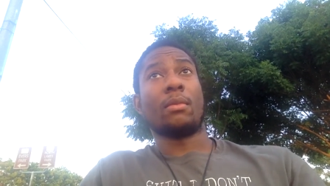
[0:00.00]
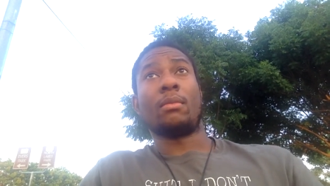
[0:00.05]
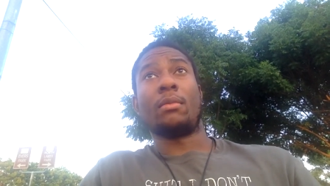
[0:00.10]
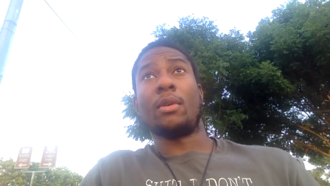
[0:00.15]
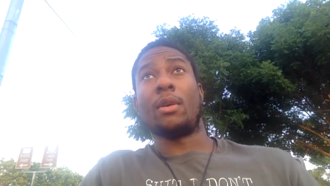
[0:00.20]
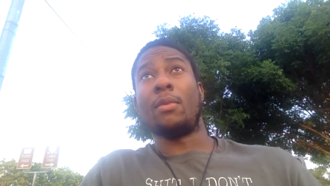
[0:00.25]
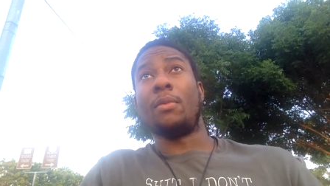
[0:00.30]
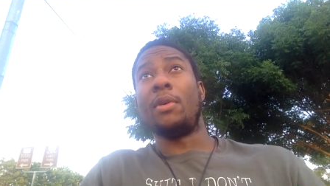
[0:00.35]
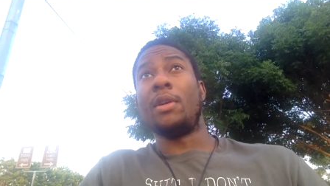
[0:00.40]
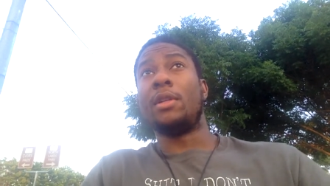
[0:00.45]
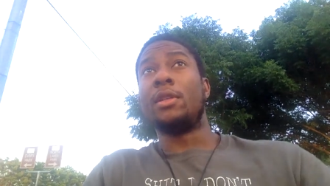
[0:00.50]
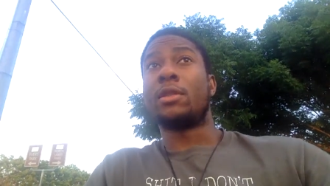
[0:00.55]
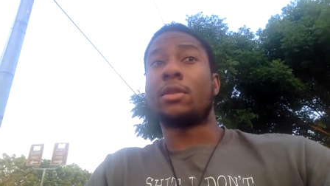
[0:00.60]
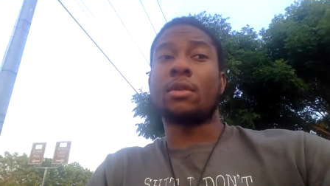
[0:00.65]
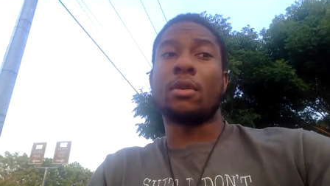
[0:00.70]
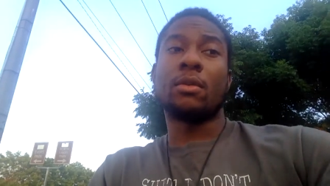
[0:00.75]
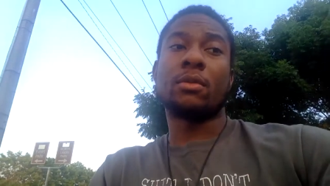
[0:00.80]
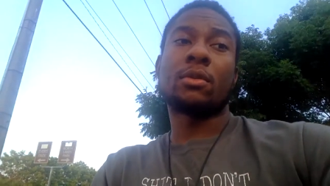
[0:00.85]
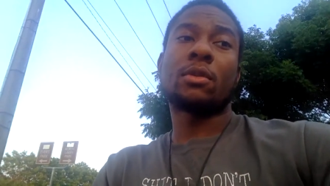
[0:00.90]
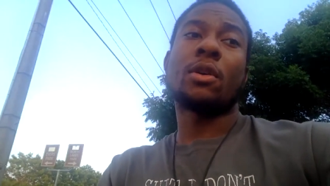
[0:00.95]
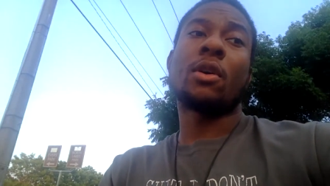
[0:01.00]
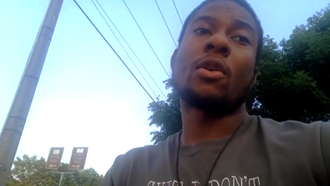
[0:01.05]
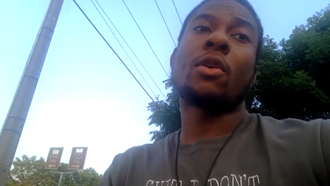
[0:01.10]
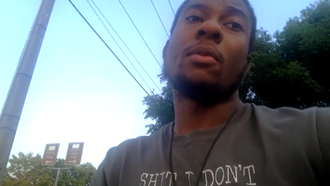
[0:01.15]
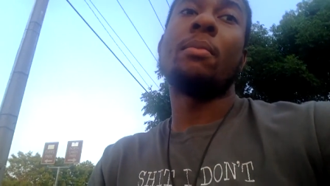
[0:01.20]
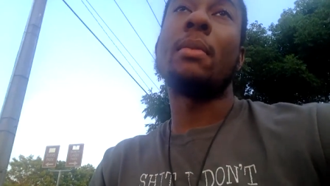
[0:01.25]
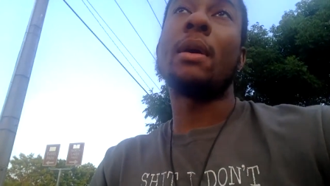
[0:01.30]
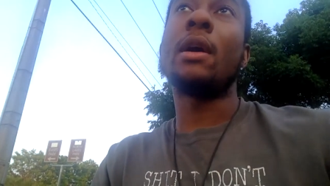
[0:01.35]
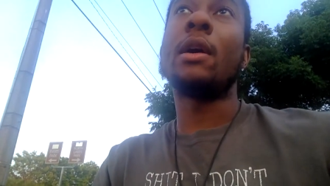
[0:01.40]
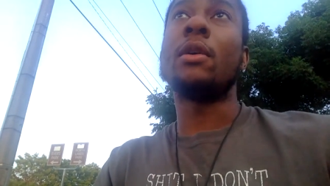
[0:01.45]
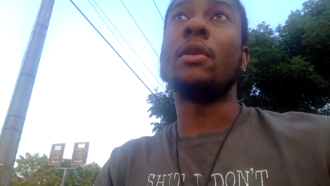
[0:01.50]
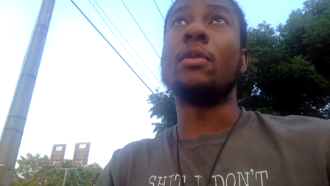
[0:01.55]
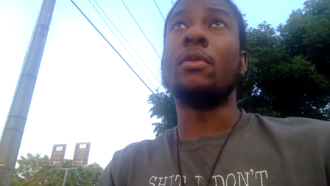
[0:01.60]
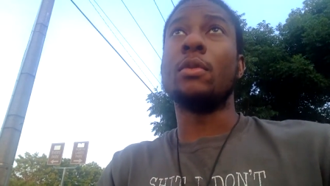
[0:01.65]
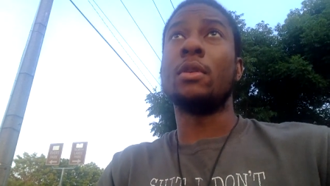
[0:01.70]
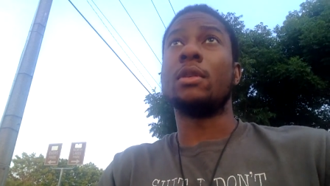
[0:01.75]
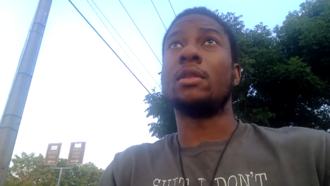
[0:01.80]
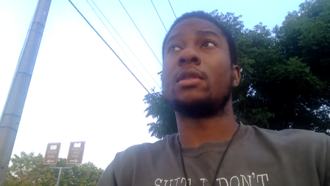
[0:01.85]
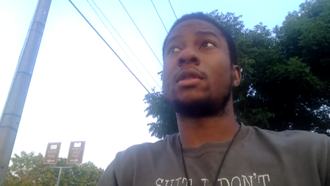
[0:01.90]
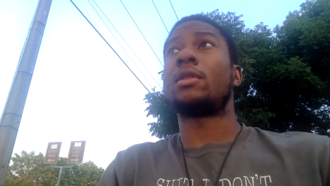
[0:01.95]
but we're just going to talk about
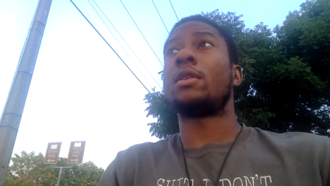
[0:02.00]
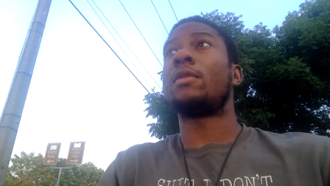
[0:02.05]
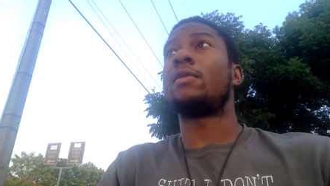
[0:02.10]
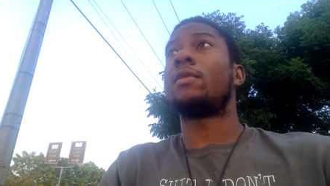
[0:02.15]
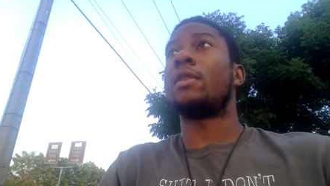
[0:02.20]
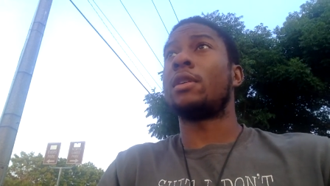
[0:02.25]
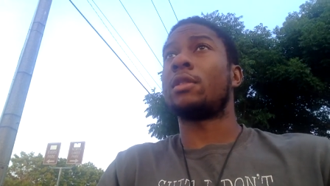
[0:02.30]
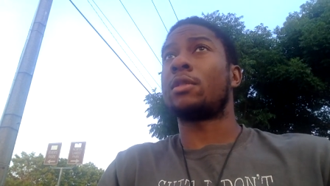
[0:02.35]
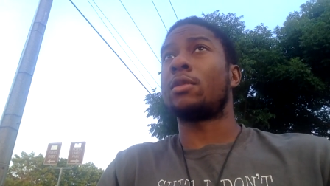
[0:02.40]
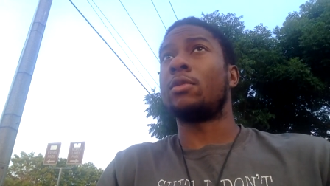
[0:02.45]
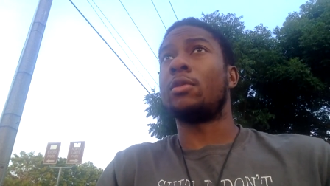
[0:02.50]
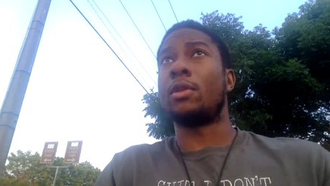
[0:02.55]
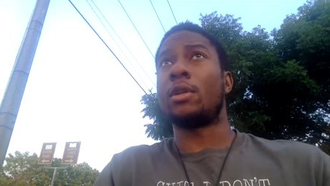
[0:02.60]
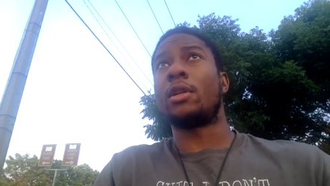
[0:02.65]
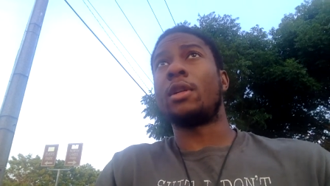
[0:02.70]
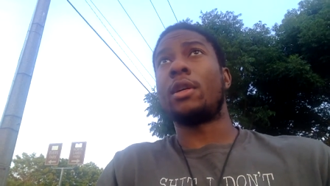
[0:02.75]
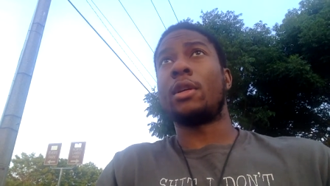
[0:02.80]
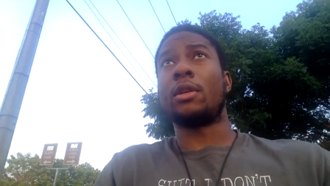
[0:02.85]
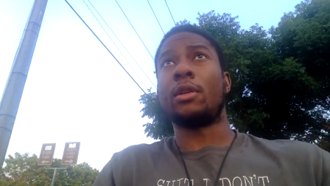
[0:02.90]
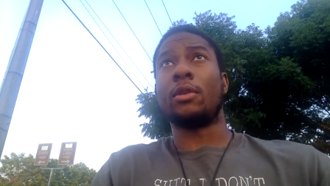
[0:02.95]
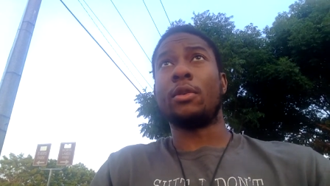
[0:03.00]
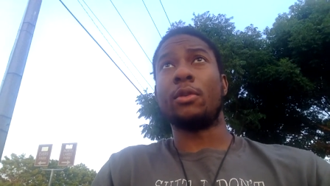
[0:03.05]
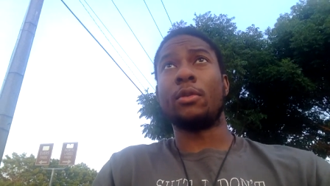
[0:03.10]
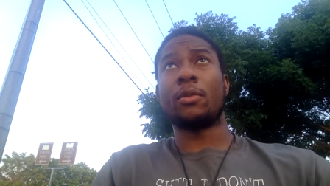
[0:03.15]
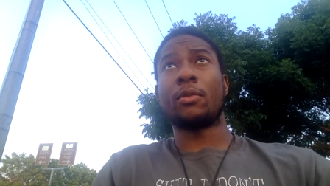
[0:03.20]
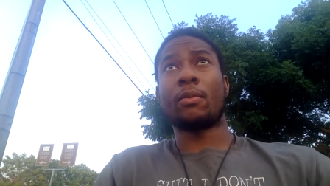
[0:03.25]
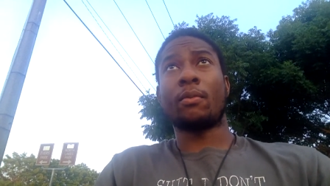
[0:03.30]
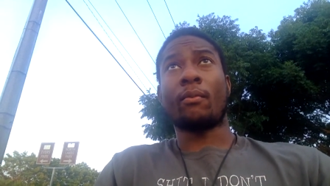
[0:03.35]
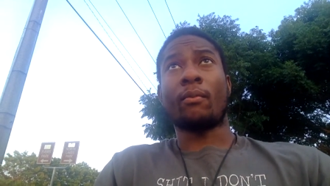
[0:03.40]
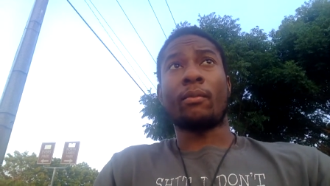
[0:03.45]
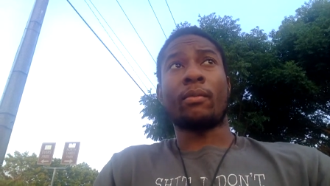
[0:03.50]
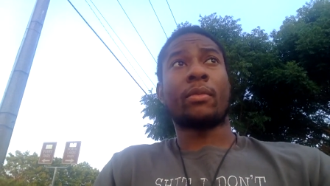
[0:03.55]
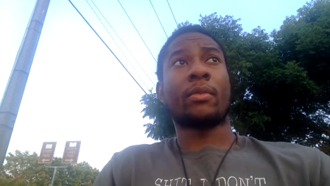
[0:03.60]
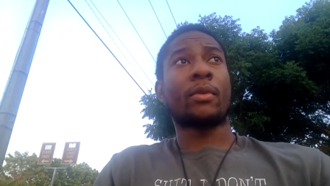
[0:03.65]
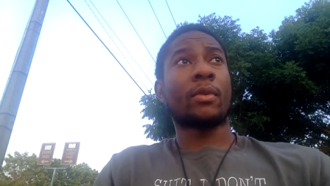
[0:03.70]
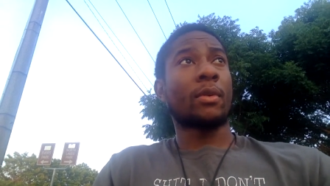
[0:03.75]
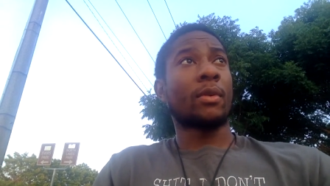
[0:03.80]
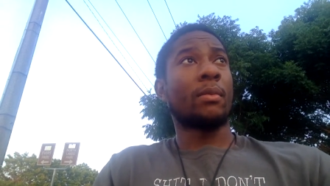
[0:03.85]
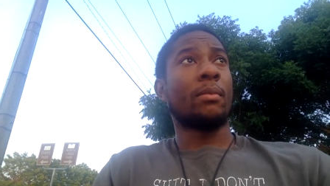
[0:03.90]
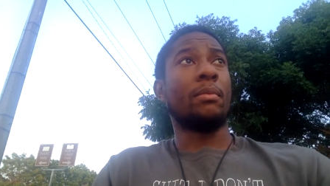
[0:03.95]
the stuff that's going on
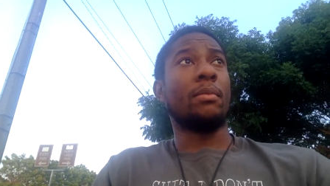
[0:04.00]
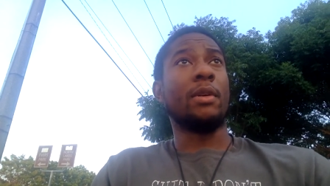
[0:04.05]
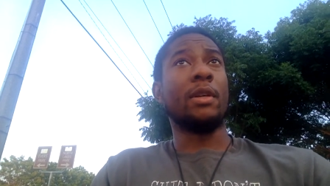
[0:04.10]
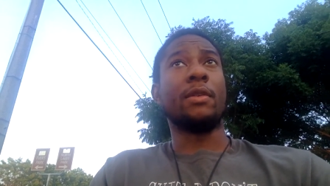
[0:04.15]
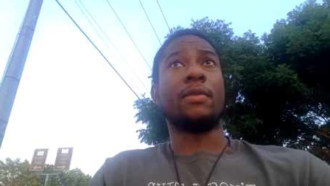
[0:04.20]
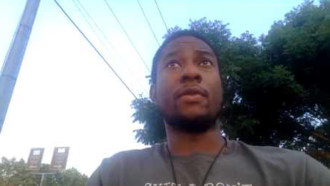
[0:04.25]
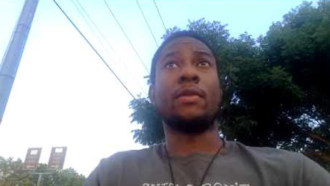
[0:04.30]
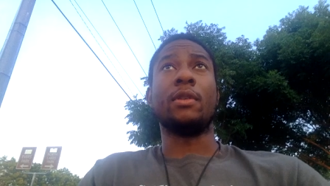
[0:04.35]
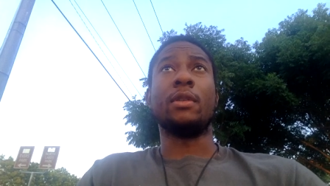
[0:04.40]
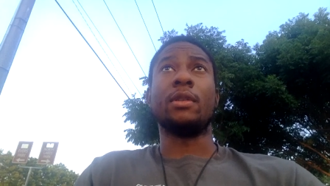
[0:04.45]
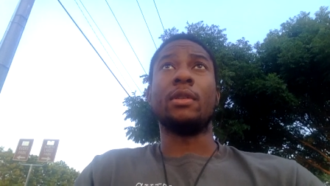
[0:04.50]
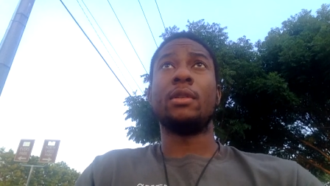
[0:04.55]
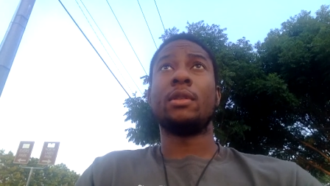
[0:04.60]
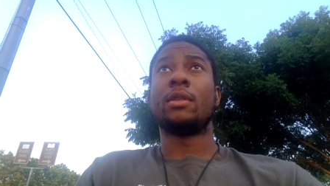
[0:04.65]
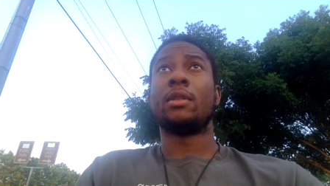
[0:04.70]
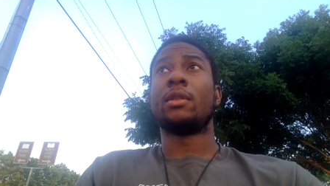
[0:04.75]
briefly.